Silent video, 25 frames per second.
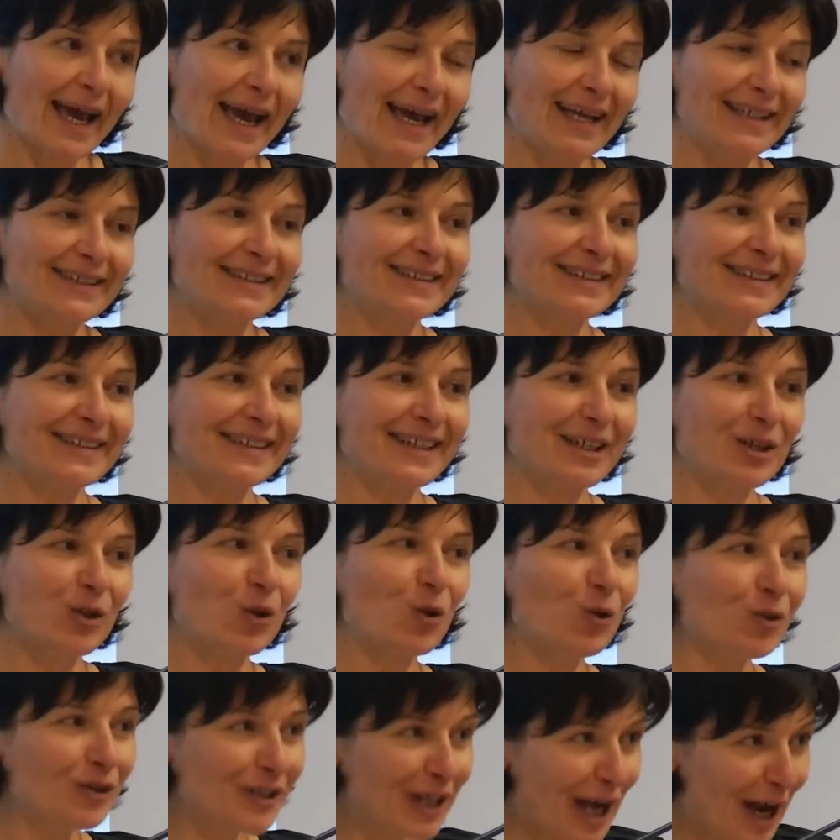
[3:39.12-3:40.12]
And
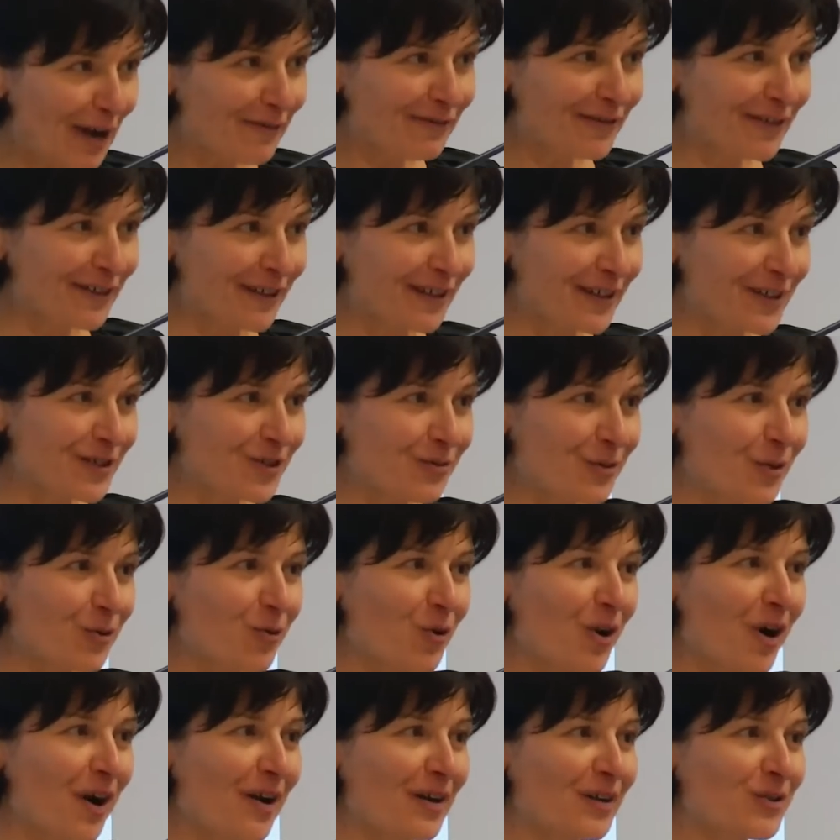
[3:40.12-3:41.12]
good governance
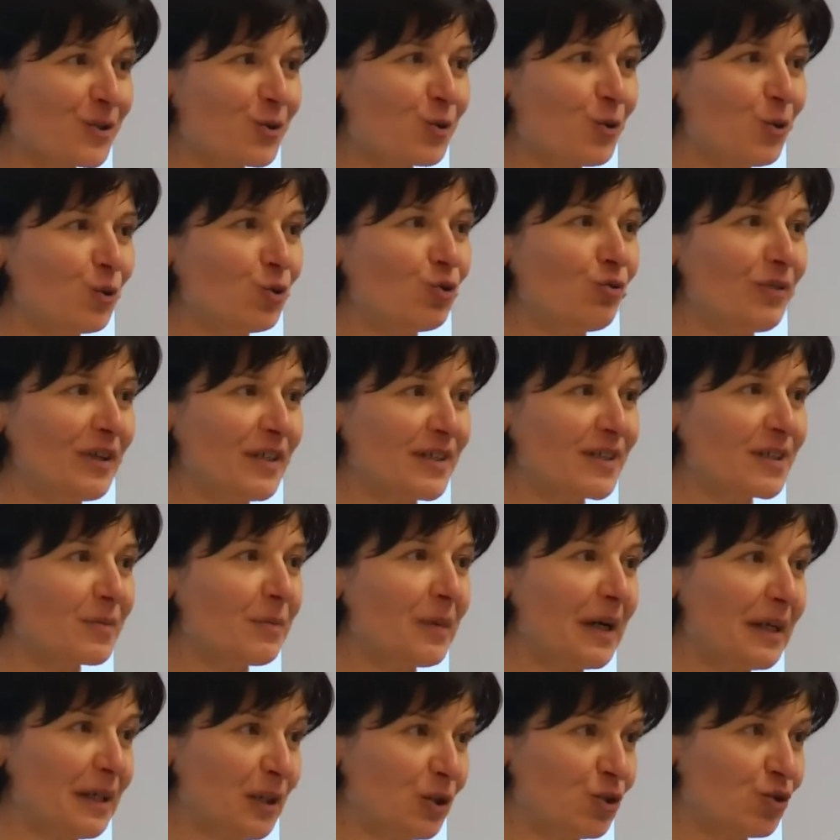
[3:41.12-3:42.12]
requires good risk
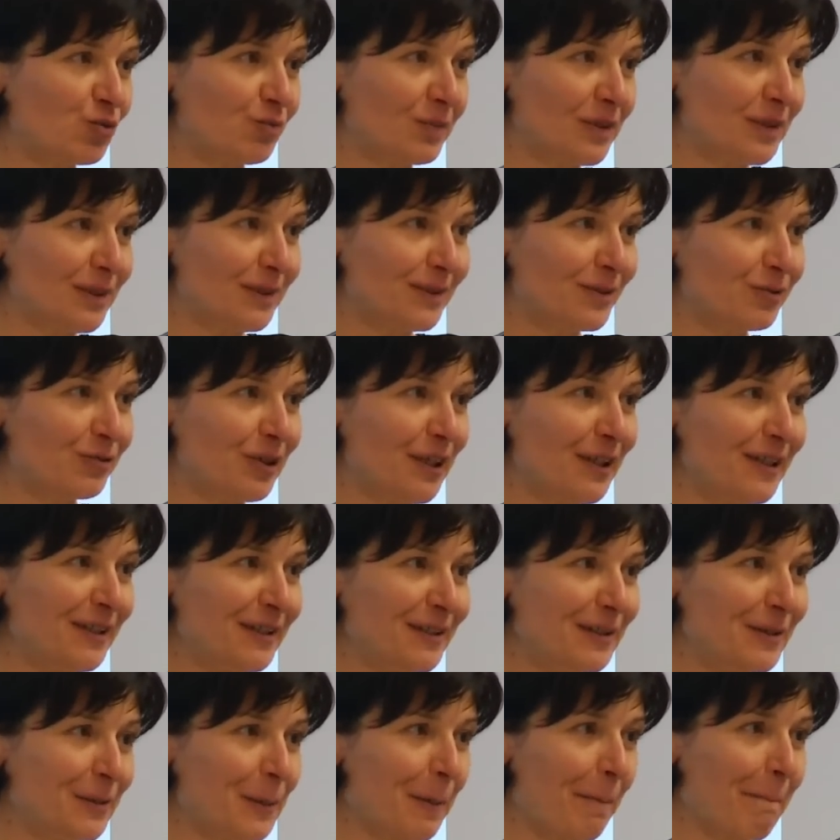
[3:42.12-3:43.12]
management,
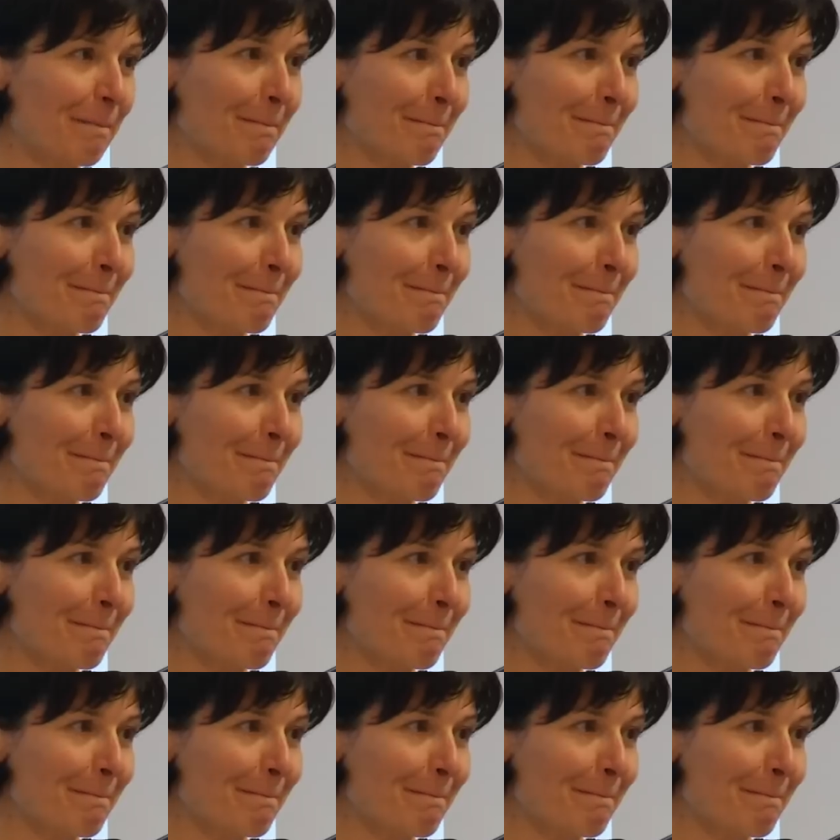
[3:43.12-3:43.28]
right?